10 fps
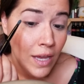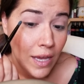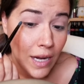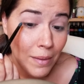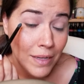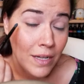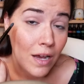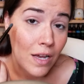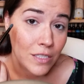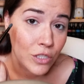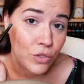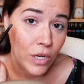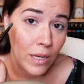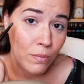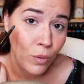and I'm going to
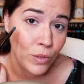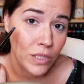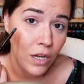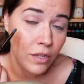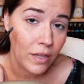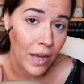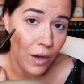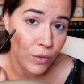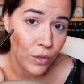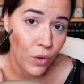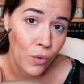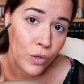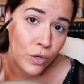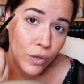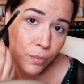concentrate mostly on the outer
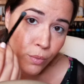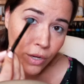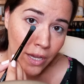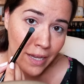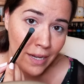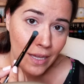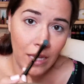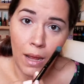corner, bringing it in.